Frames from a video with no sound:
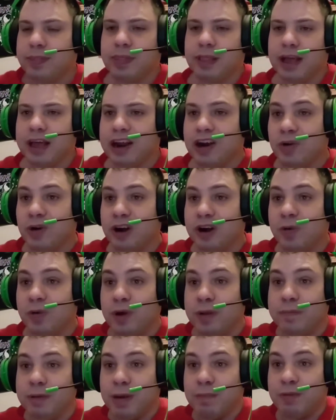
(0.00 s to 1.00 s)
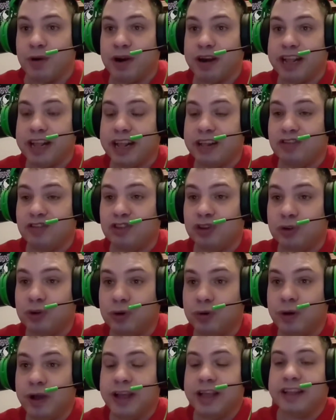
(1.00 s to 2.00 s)
I don't remember against
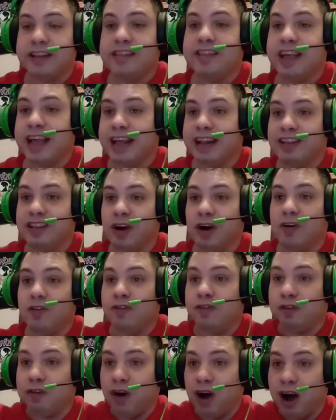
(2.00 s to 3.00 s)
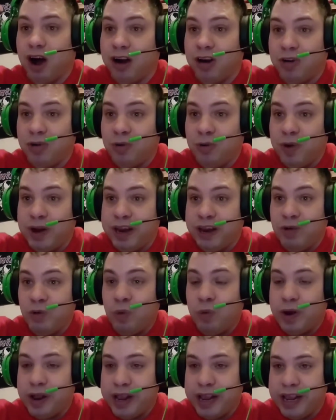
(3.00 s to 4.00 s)
who. Then the
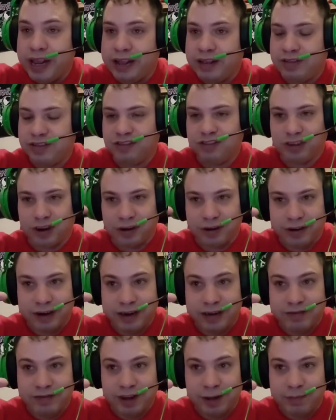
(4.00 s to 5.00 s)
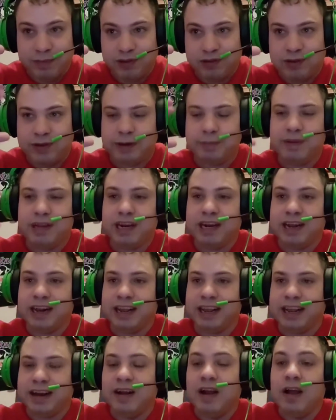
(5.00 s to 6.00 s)
following week, sorry if I'm screaming
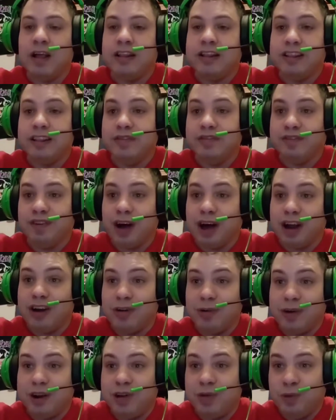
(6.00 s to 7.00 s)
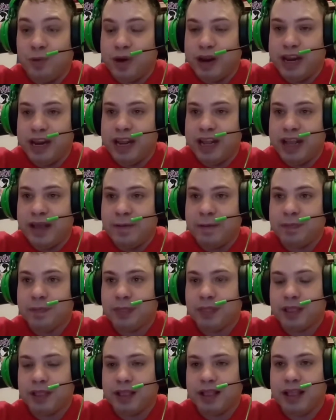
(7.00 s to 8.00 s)
again, the following week
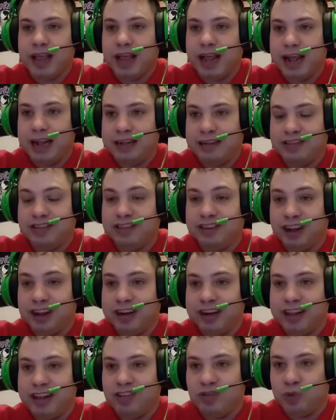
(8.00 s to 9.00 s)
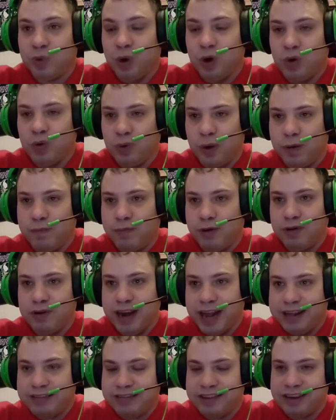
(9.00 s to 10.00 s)
at Sunday's Royal Rumble
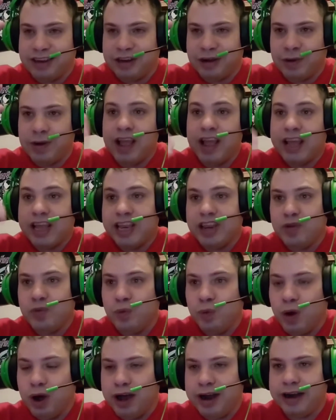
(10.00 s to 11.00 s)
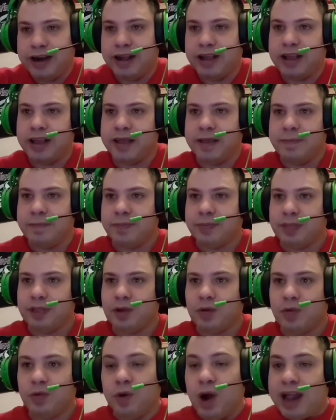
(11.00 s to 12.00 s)
last year, he won
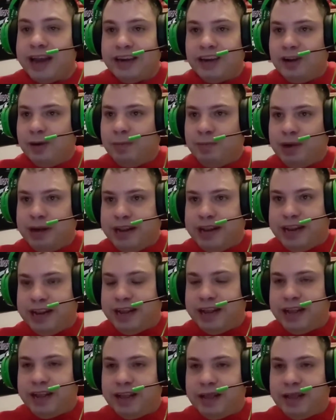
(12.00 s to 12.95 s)
randomly.